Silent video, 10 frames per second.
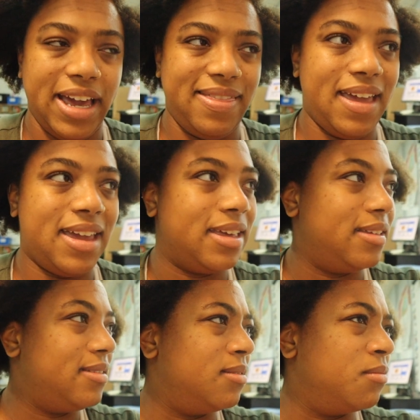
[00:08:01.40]
I think,
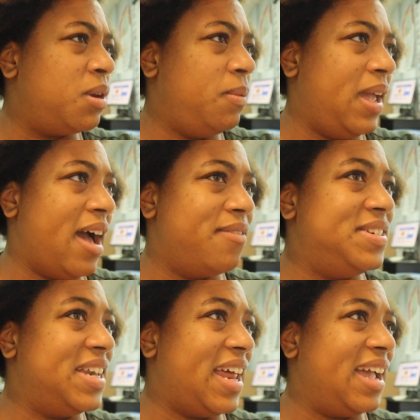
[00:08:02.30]
what did we
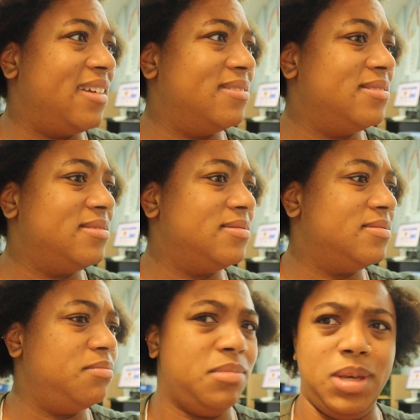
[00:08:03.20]
have today?
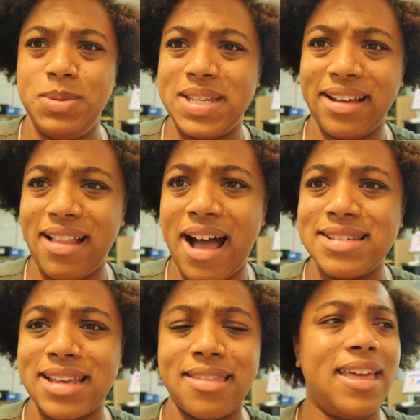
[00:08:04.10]
Music
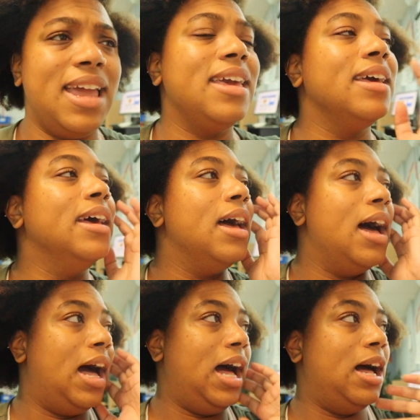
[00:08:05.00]
class, I think.
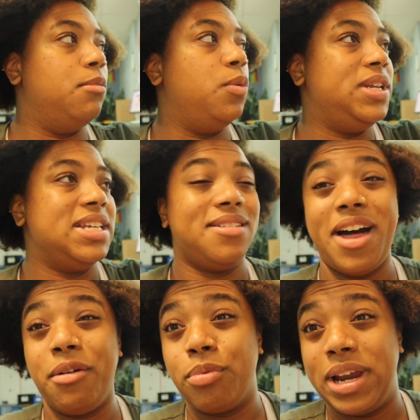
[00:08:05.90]
We did a
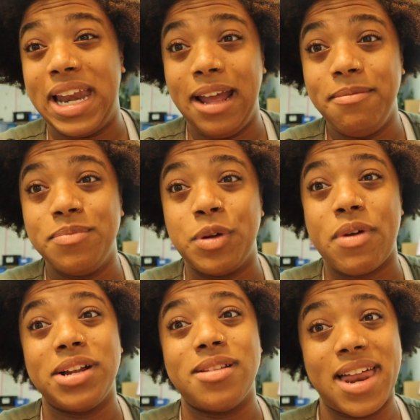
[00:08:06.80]
lot of reading. We
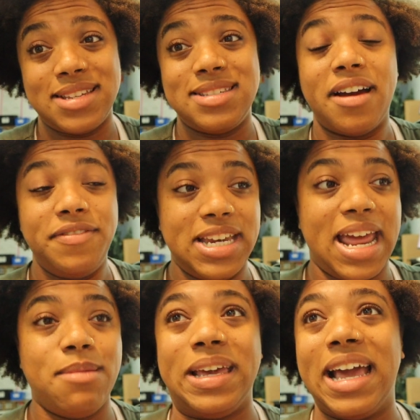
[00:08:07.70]
read a lot of stuff
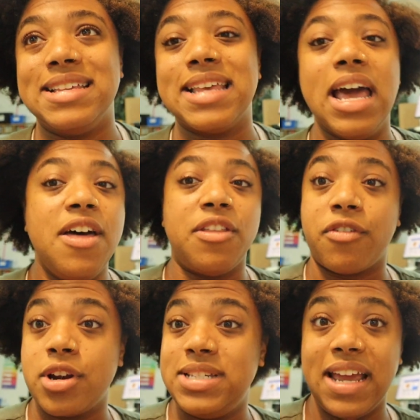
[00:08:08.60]
today because the
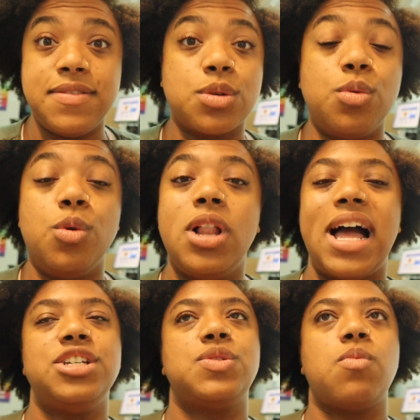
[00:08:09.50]
first day of school,
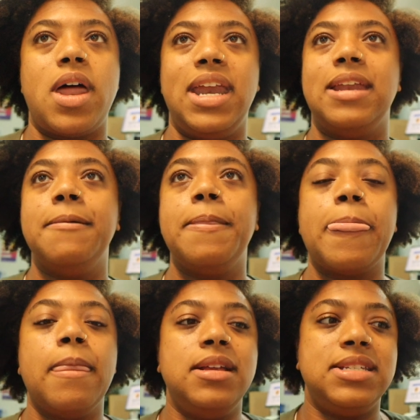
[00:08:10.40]
I just wanted
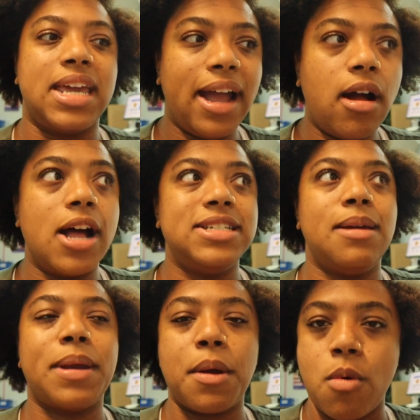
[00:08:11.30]
to get
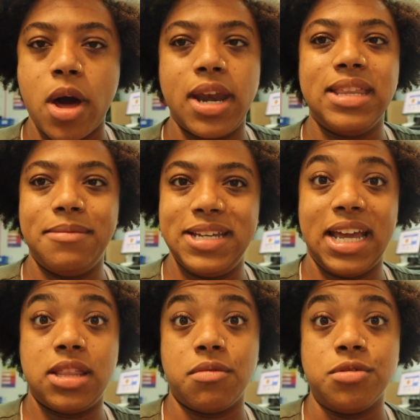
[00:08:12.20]
content, but I wanted them to
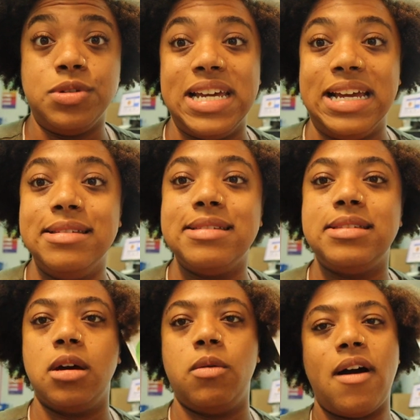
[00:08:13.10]
get the
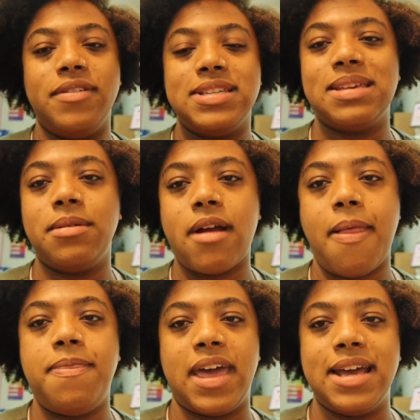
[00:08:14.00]
routines. So obviously we
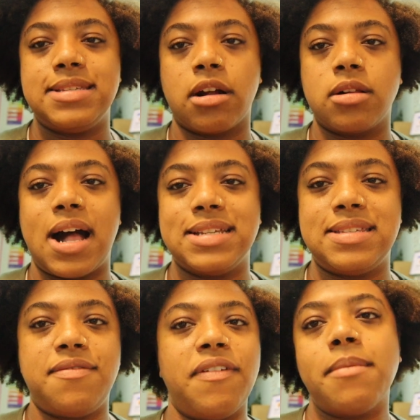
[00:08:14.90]
read this, Our Class
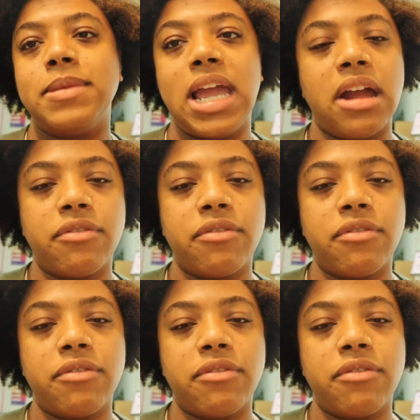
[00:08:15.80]
is a Family.